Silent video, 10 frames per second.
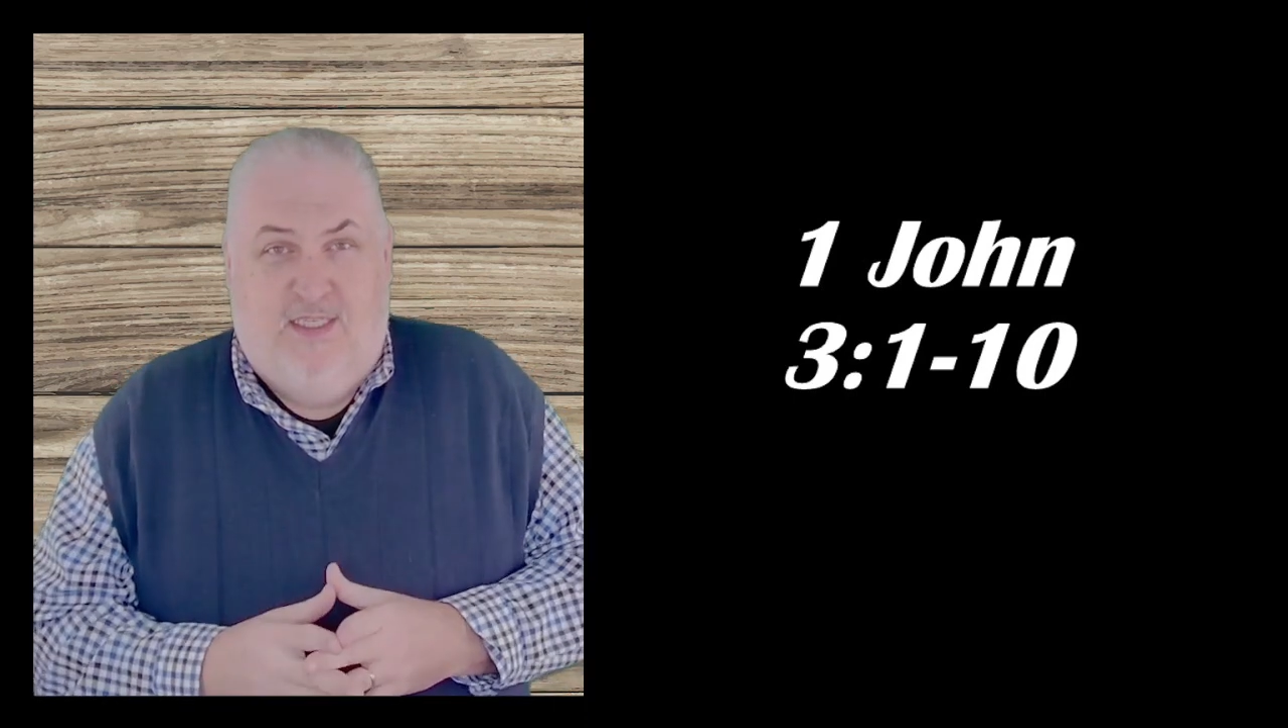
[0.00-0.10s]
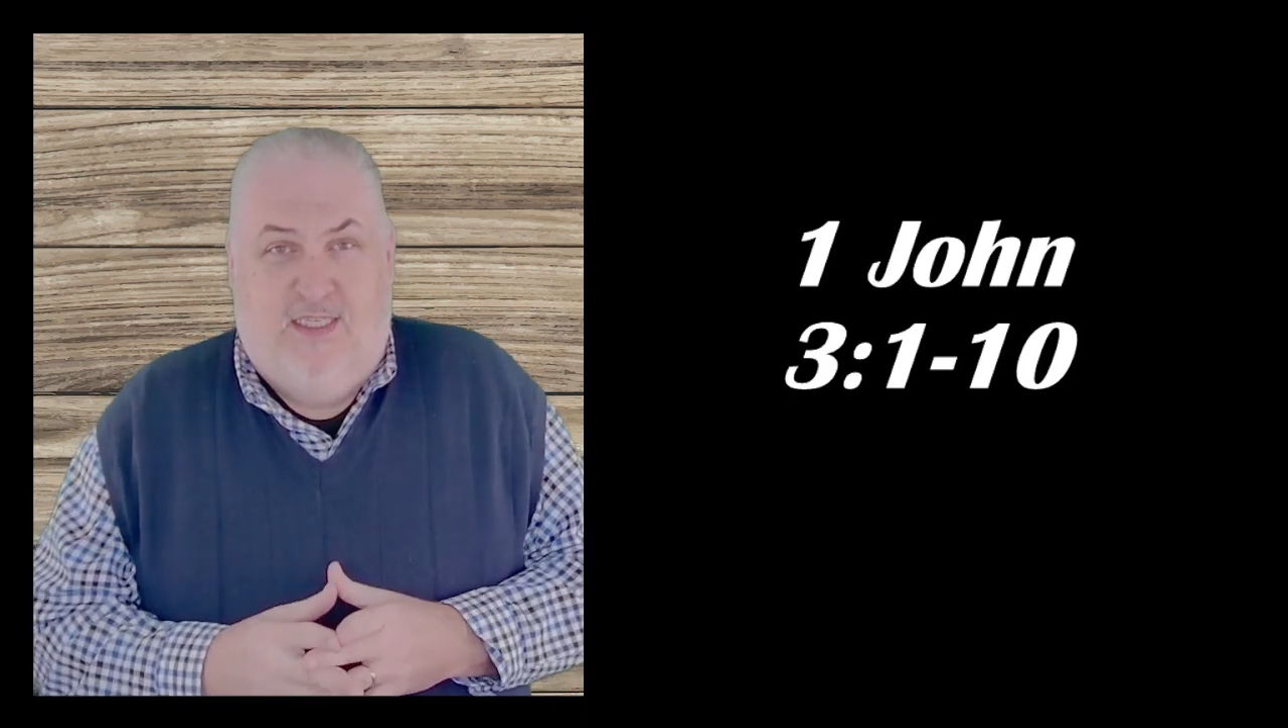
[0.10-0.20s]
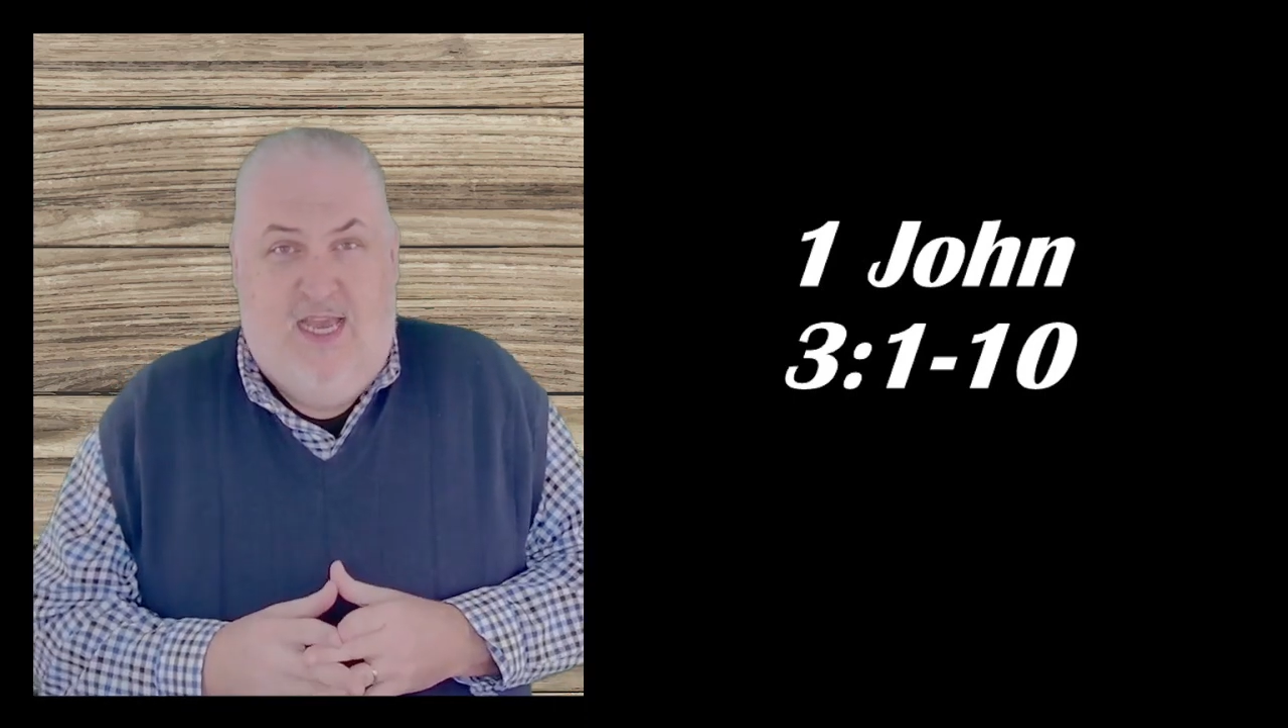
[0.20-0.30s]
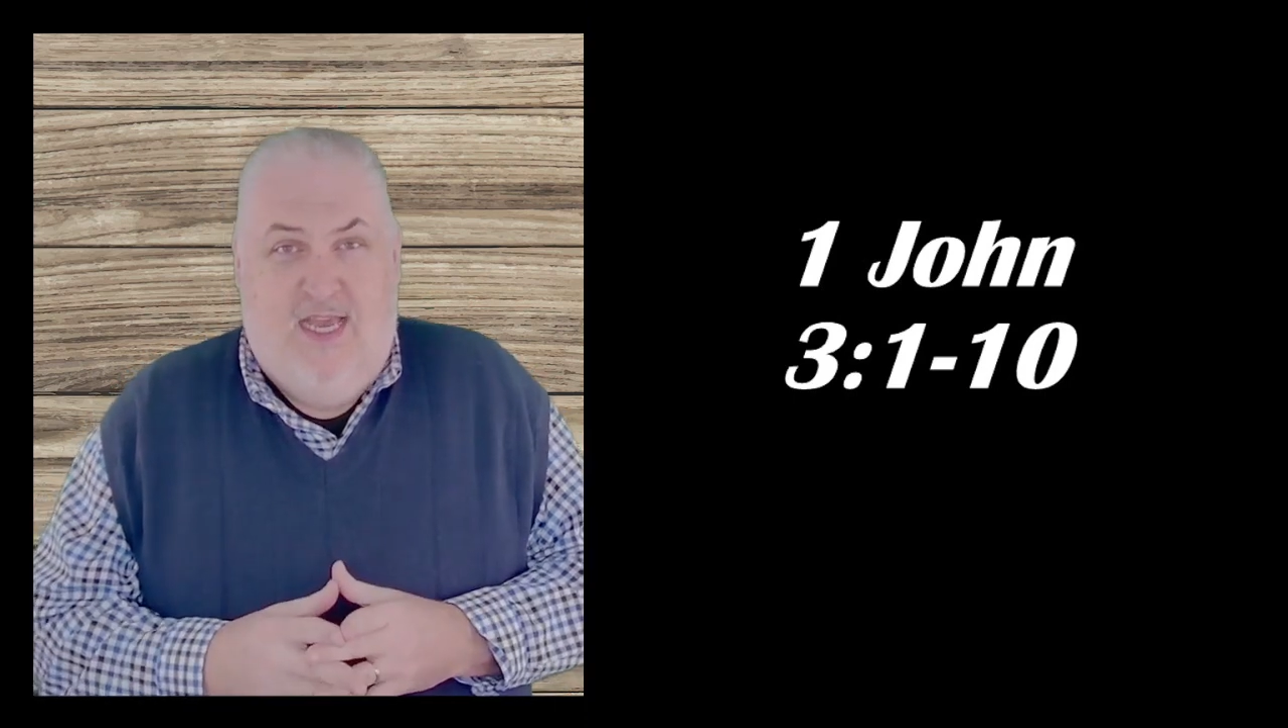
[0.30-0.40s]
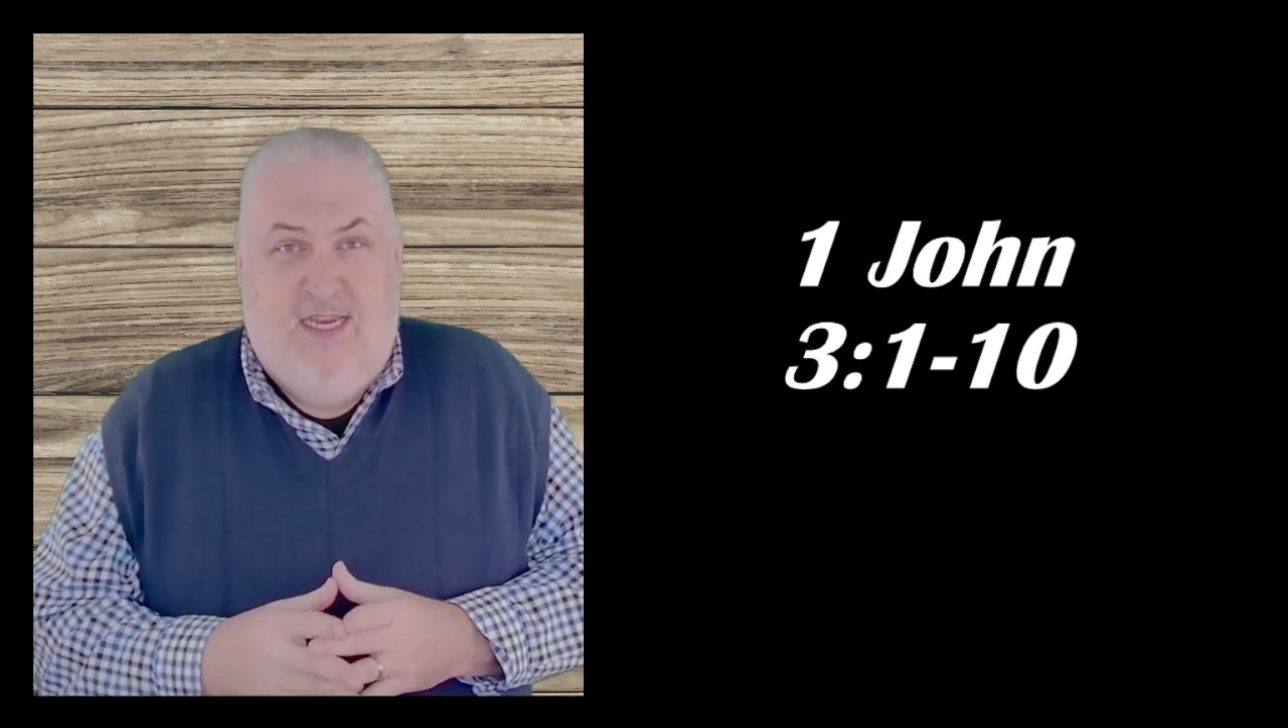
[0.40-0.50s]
said,